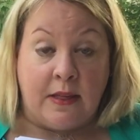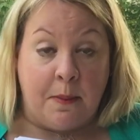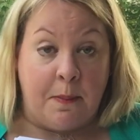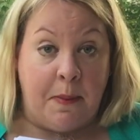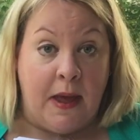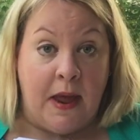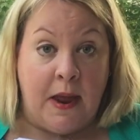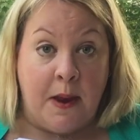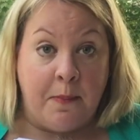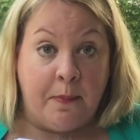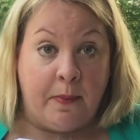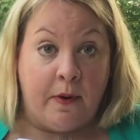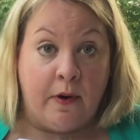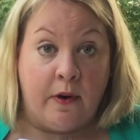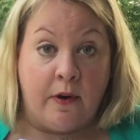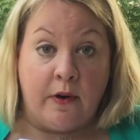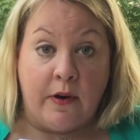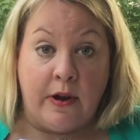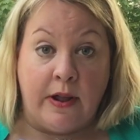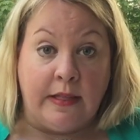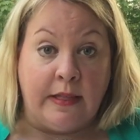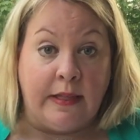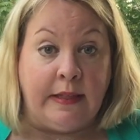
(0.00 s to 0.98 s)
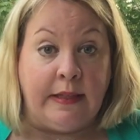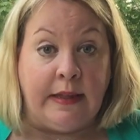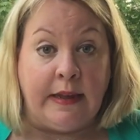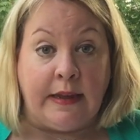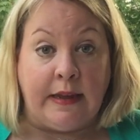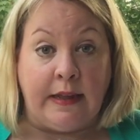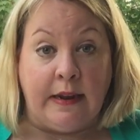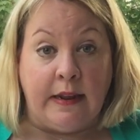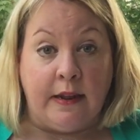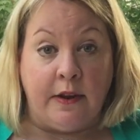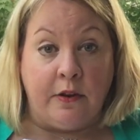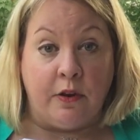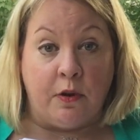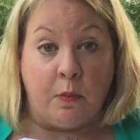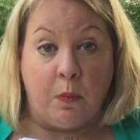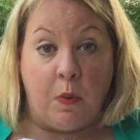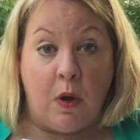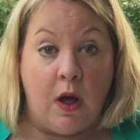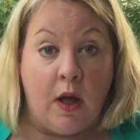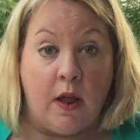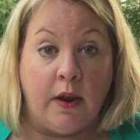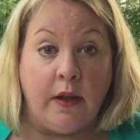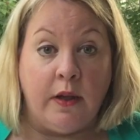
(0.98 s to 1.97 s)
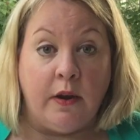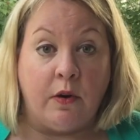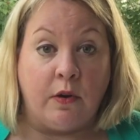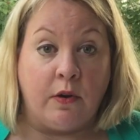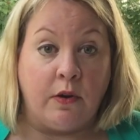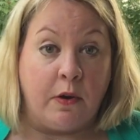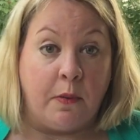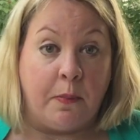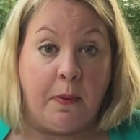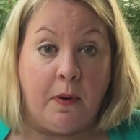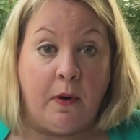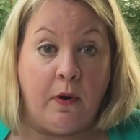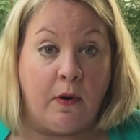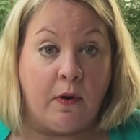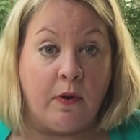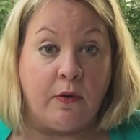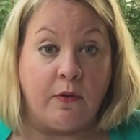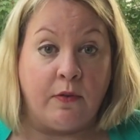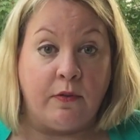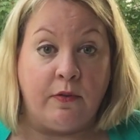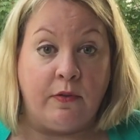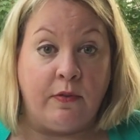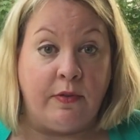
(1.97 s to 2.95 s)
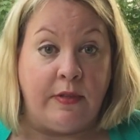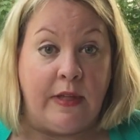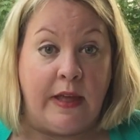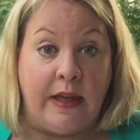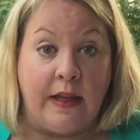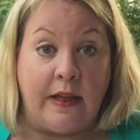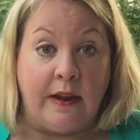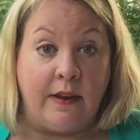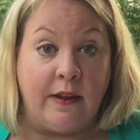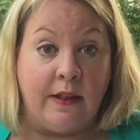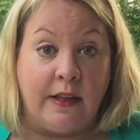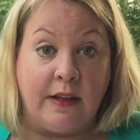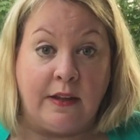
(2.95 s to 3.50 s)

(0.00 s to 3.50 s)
of paper and stick it in your wallet or your purse that